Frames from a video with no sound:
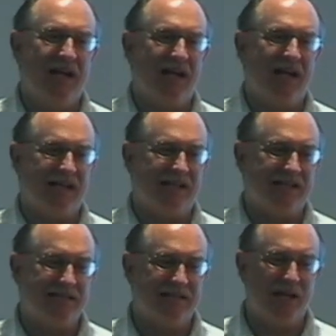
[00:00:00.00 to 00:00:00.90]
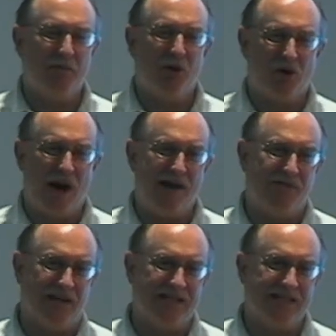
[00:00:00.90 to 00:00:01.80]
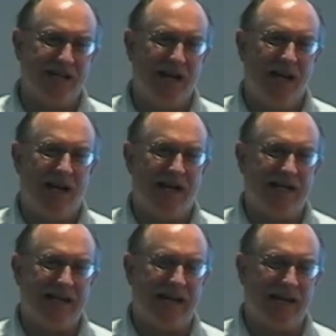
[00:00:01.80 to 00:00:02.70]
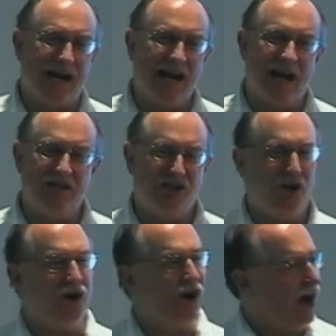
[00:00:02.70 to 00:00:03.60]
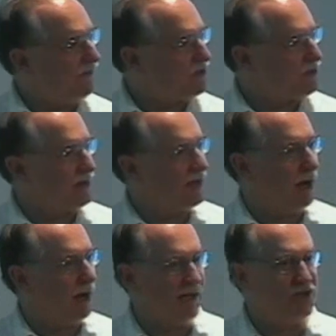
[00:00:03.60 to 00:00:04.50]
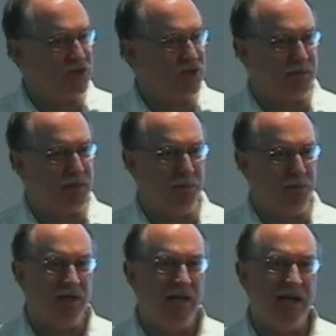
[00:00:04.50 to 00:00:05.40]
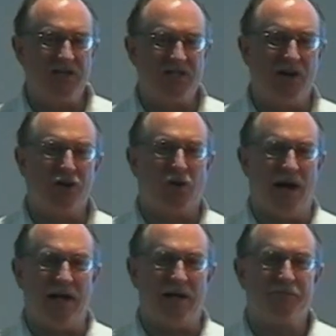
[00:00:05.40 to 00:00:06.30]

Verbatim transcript: uh, computer graphics, uh, and I, I shared an office with a couple of interesting people as an undergrad.